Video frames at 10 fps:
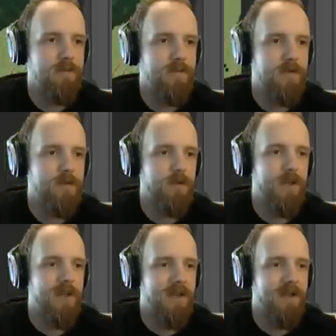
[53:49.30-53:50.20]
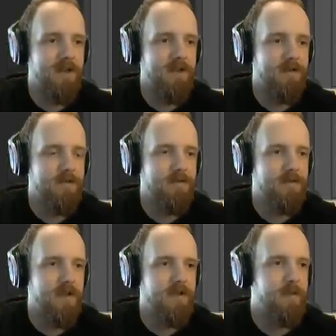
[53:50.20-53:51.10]
squiggle it in
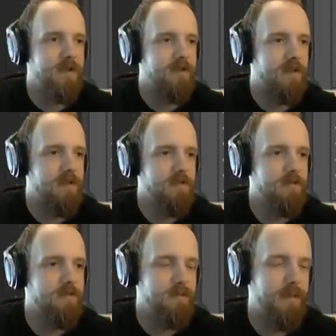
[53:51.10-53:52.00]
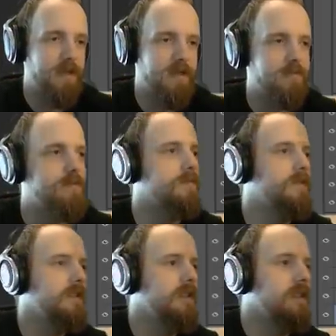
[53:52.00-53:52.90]
isometrically. But
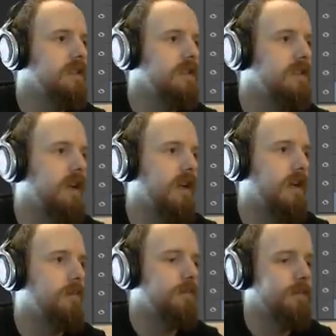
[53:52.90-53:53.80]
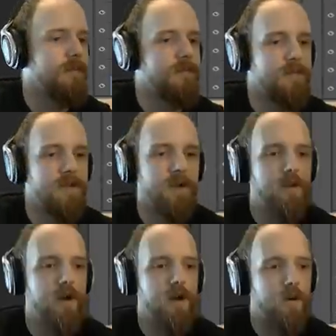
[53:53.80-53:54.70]
um, on
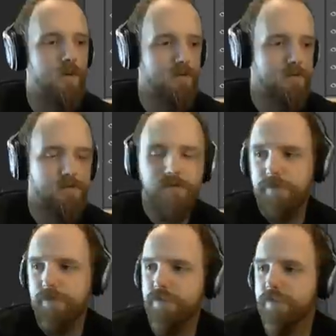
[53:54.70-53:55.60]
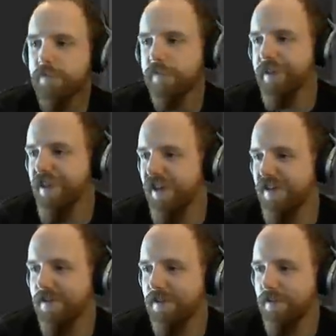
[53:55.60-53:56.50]
the whole, for
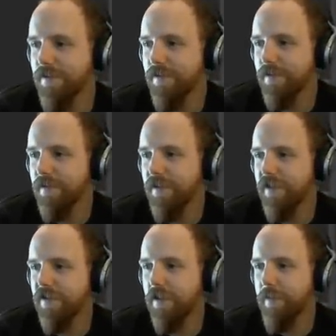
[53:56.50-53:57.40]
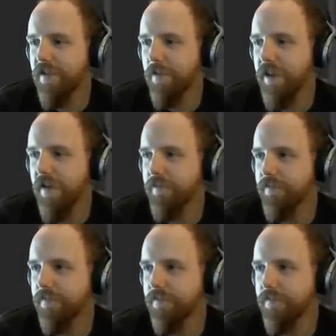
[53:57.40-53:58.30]
this, it's going to be top down,
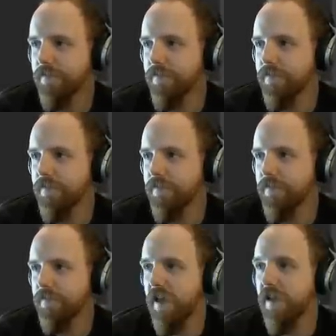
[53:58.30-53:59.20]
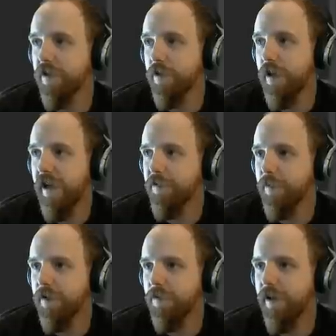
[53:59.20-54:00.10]
as it has
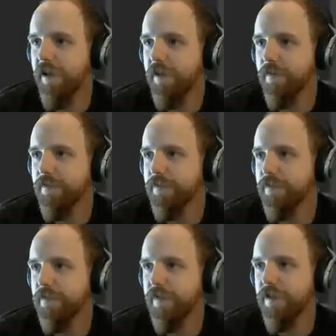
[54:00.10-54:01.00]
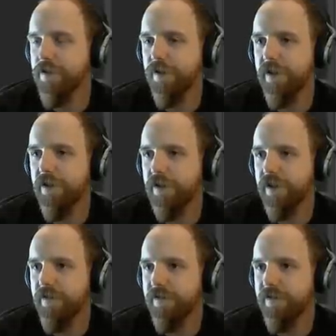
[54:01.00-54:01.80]
been already, for the trees and stuff.